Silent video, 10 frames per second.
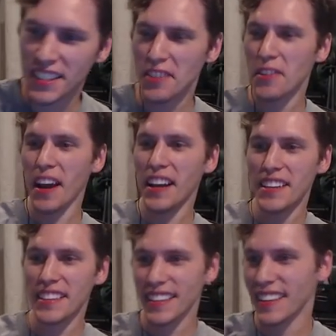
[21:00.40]
and A,
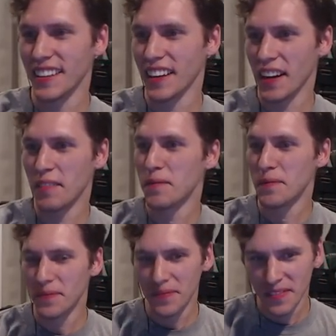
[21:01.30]
and like I'm,
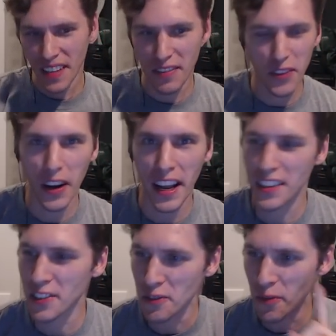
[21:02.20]
I've not
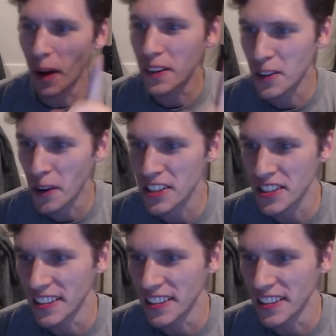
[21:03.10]
answered one question.